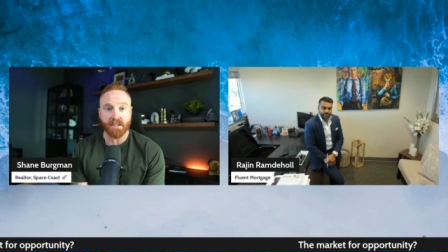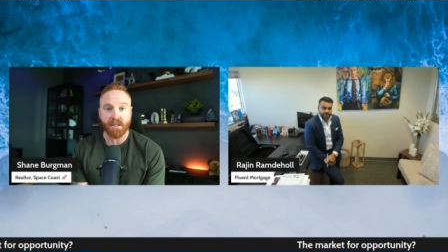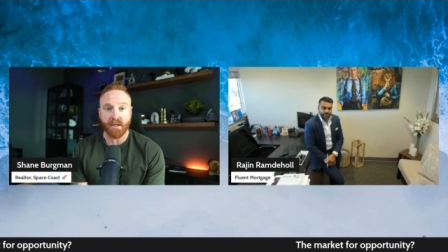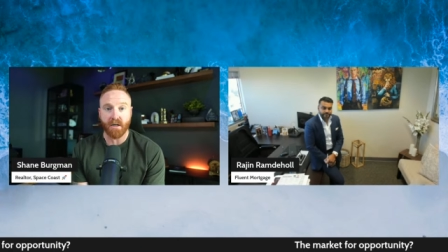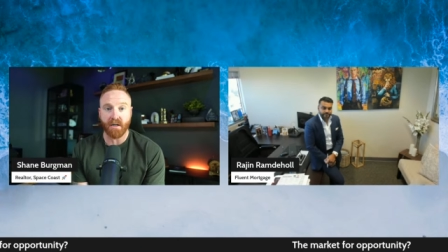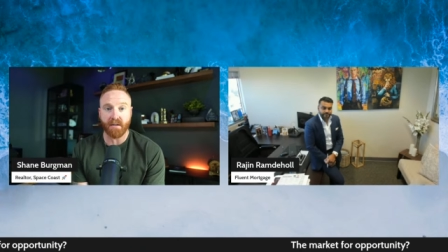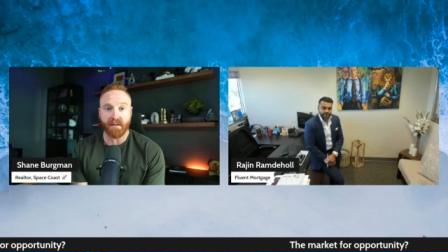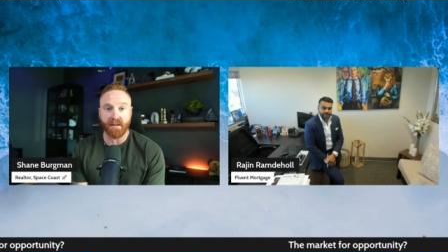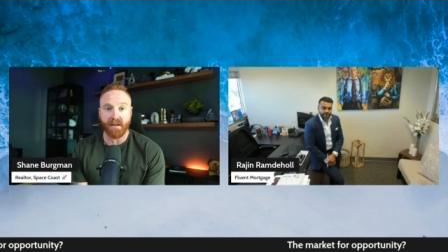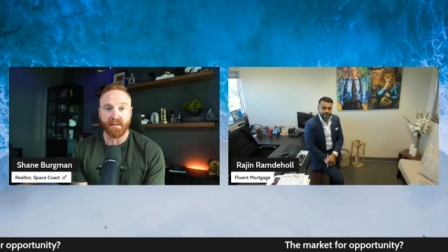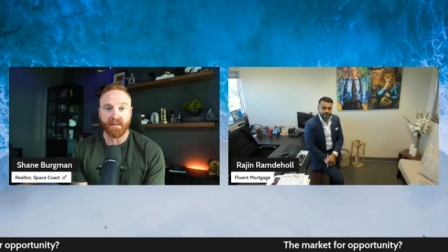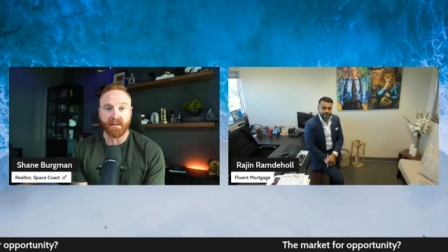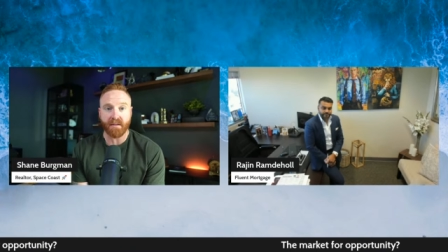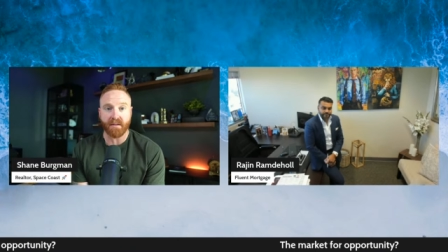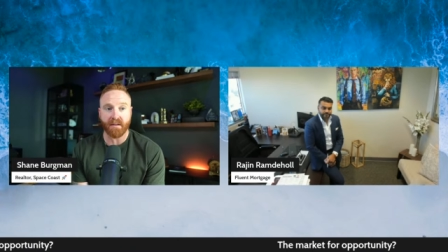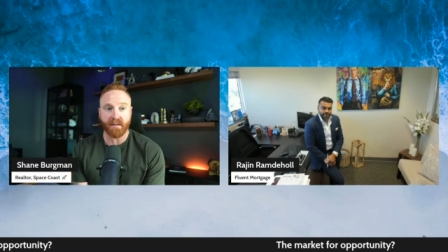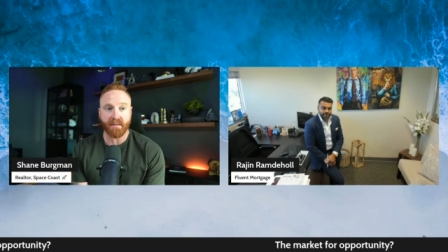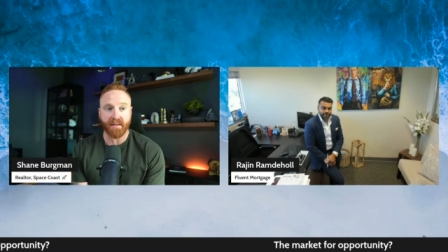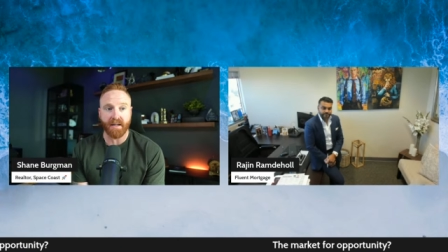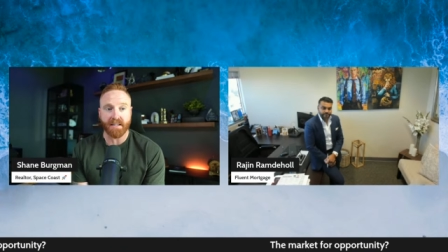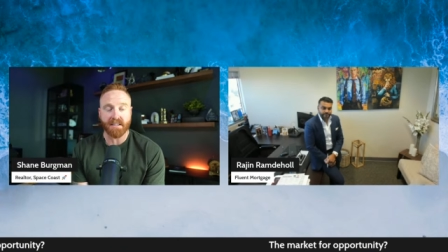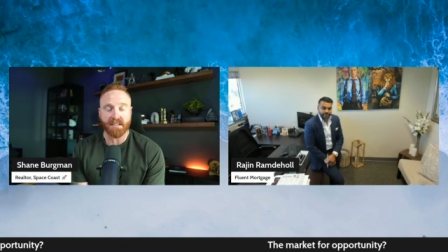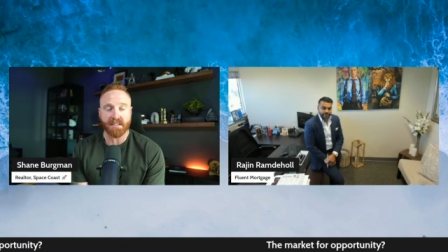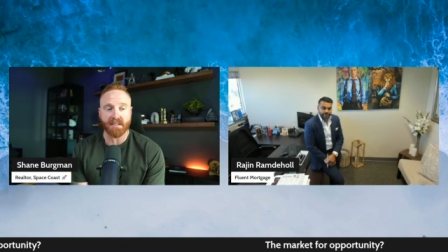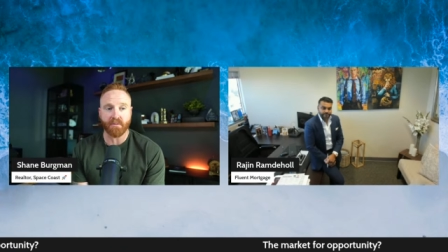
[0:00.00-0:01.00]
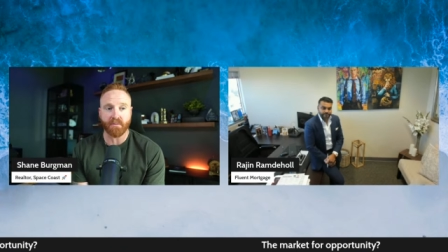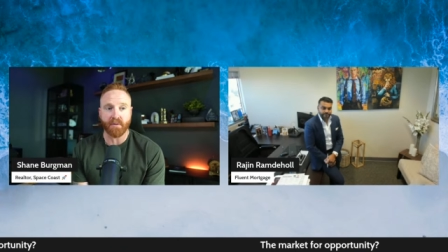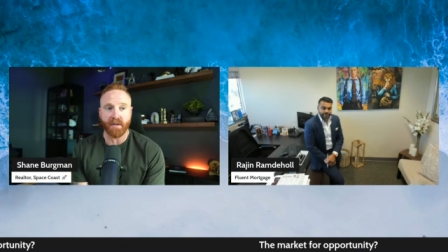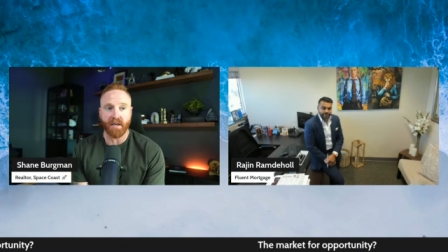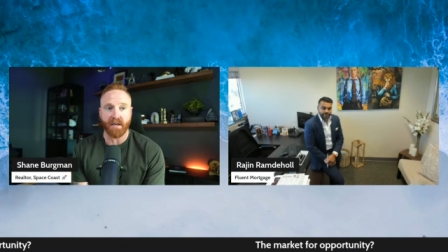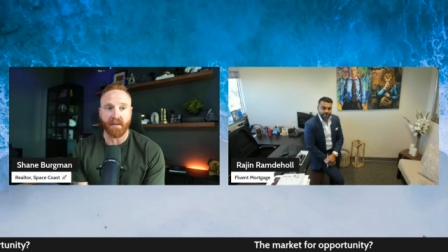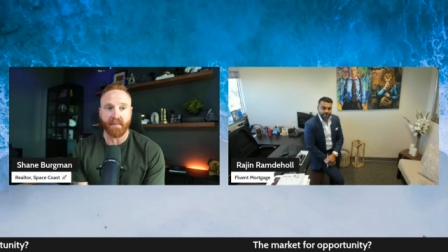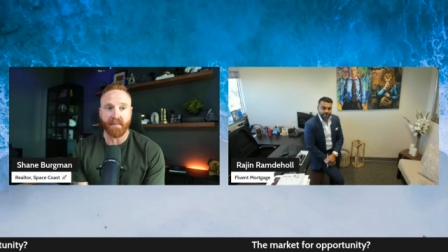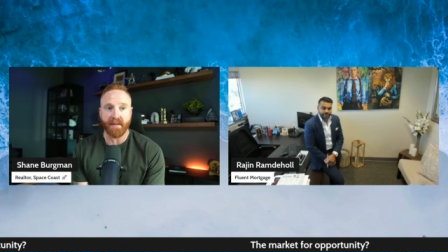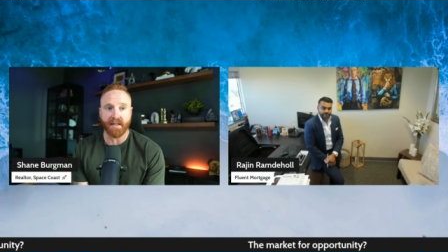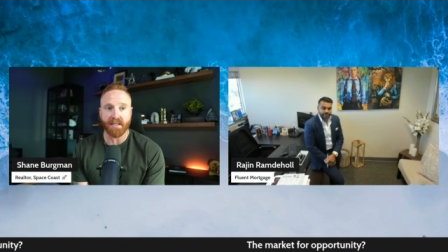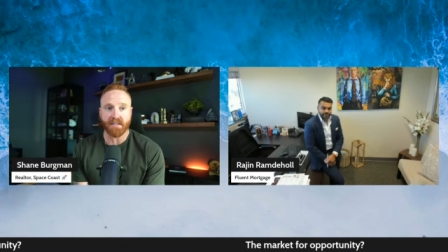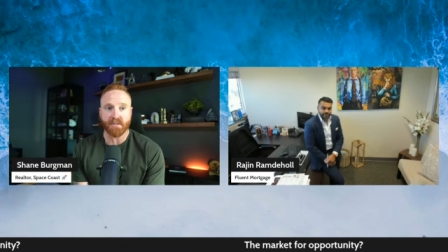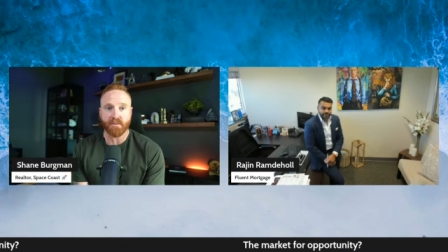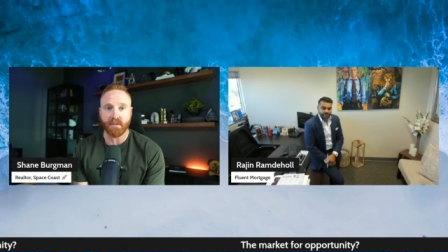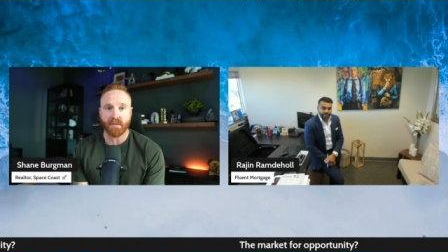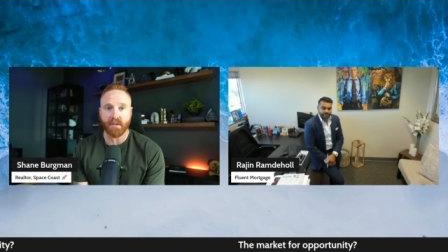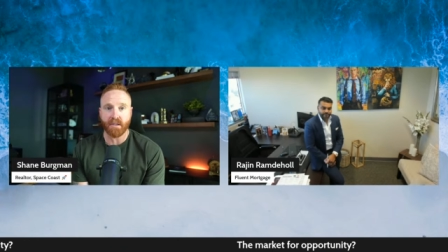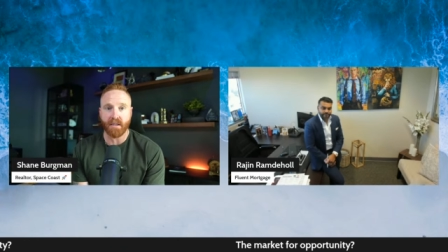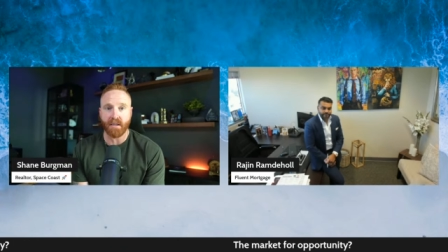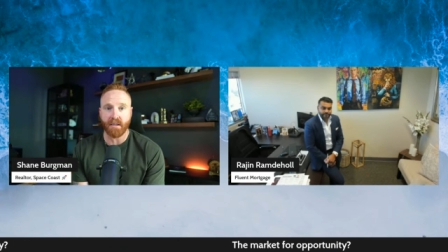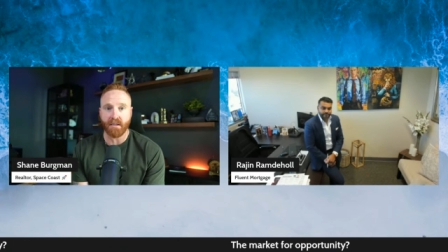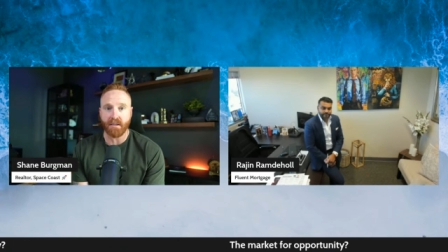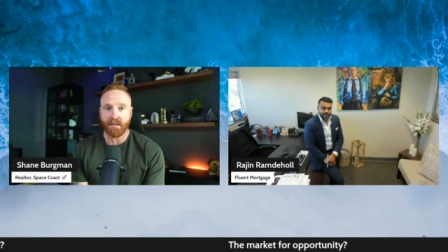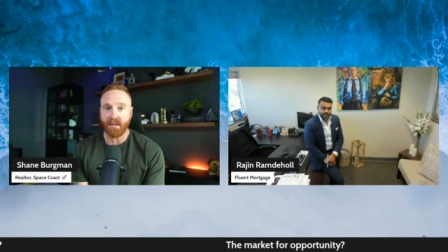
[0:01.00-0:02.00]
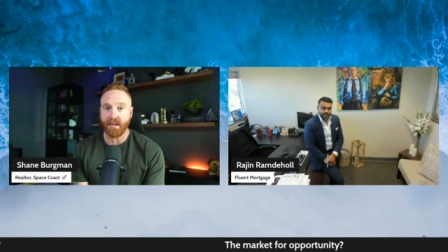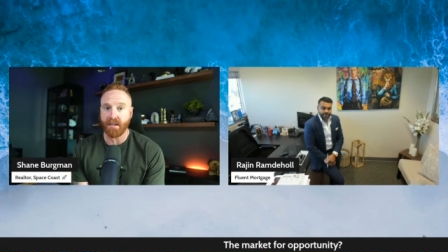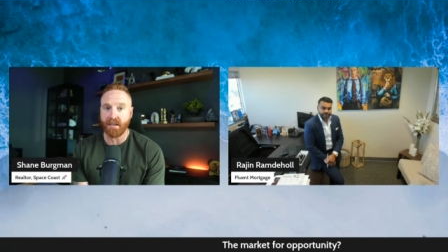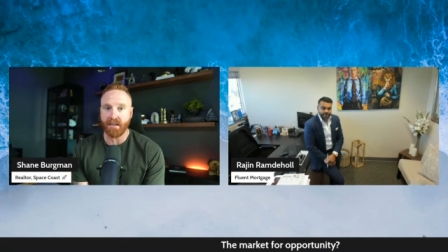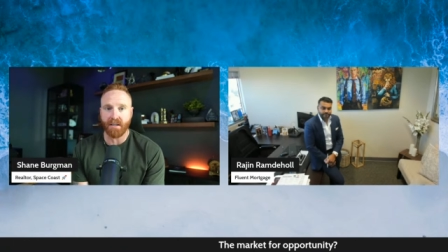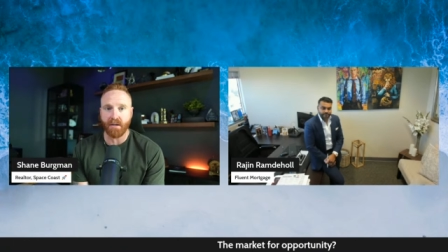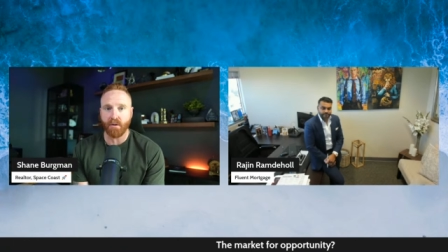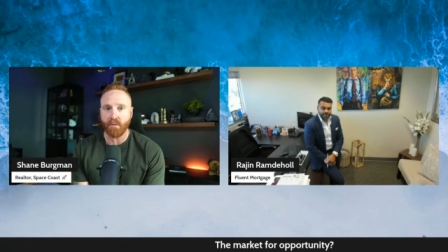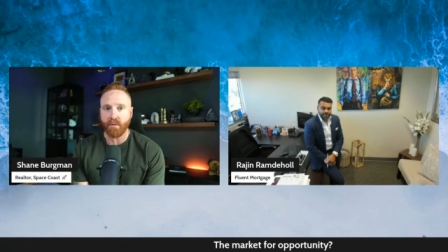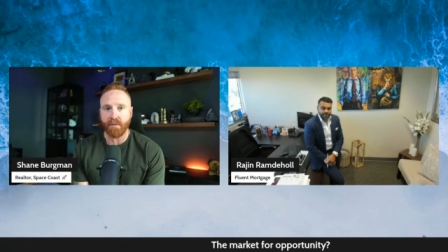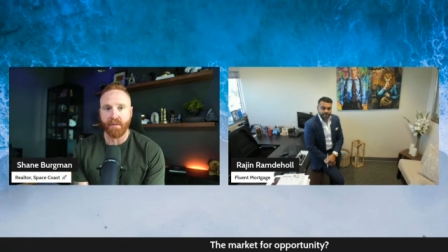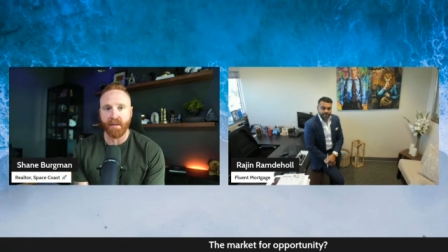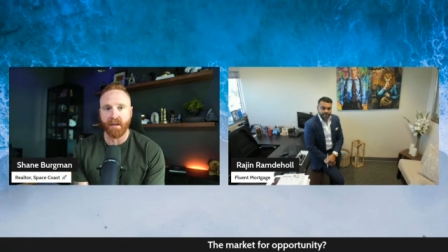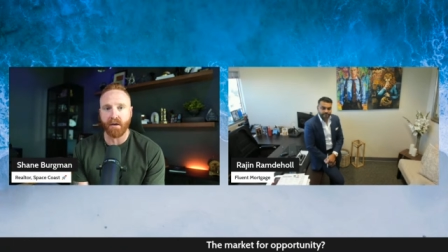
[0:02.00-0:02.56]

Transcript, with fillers: are and they think that that's the rate and that's what they they deal with.